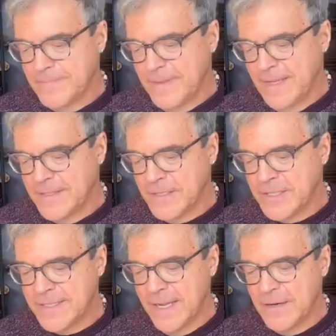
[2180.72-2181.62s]
in
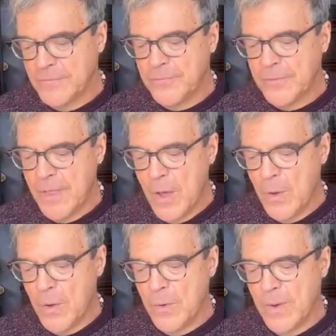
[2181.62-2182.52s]
such a state of
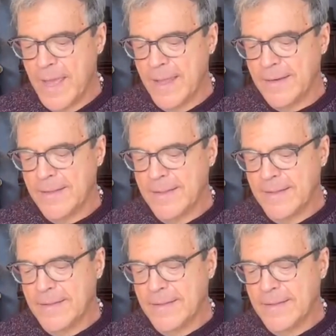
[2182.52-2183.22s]
flow, and